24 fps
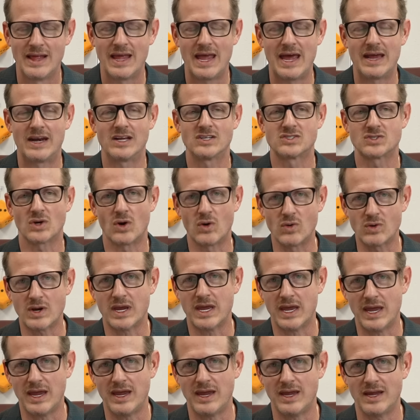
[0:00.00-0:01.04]
And it's
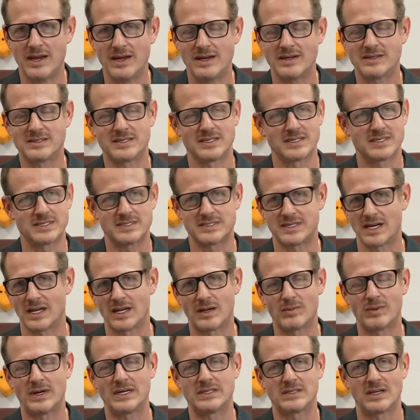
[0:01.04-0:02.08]
okay to
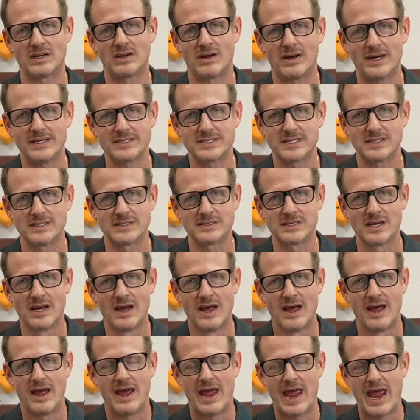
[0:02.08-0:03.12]
celebrate the losses.
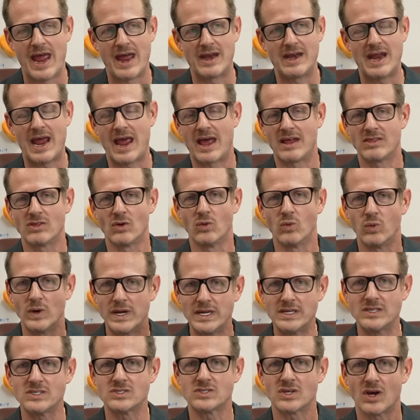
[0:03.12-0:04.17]
And the
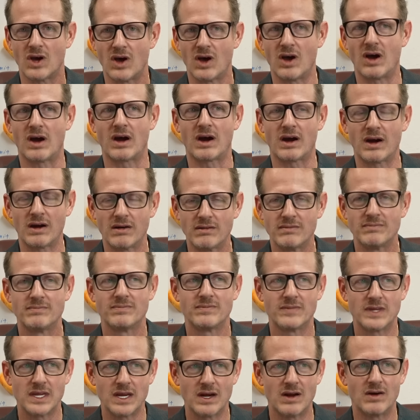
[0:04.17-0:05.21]
wins are,
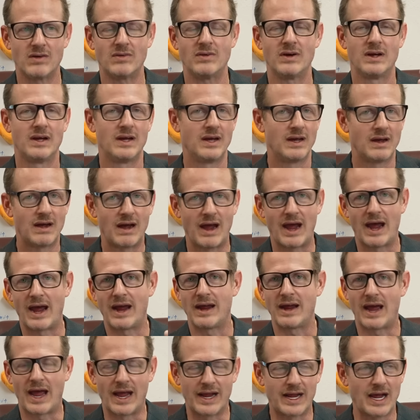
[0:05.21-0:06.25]
you know,
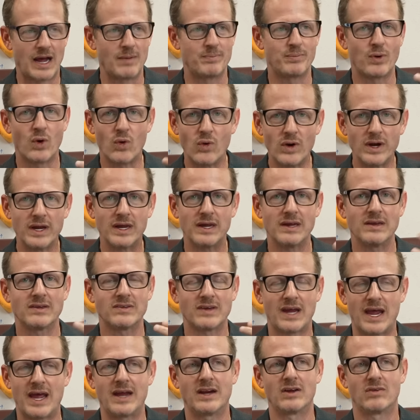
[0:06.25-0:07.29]
I got
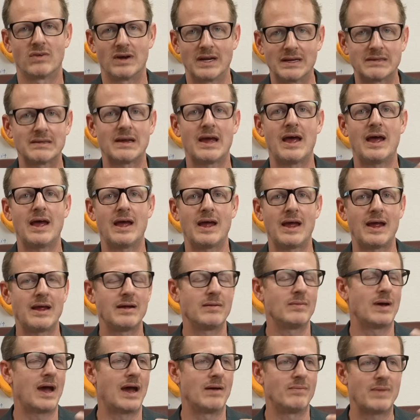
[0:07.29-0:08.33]
points, I had a great
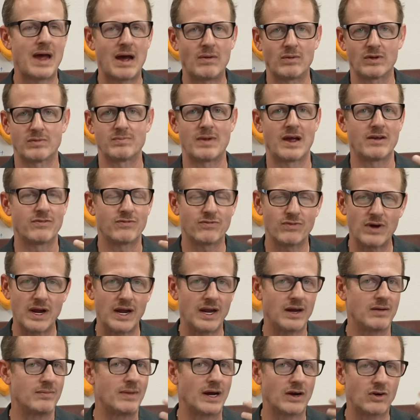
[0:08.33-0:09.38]
time, I'm out with my
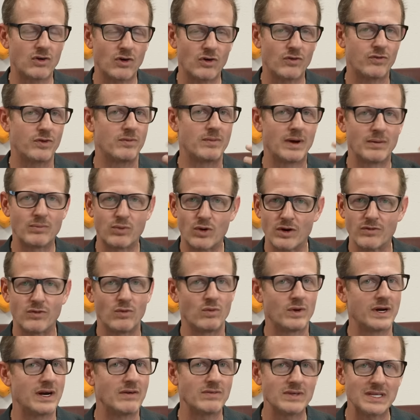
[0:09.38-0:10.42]
friend and my girlfriend, my
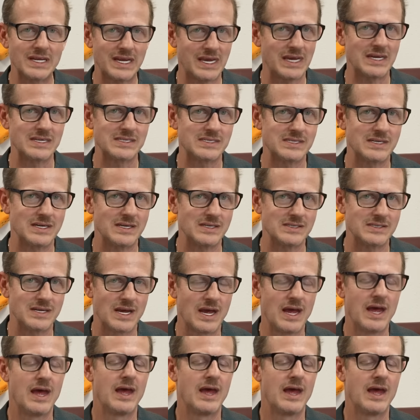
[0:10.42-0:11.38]
boyfriend, whatever the case is,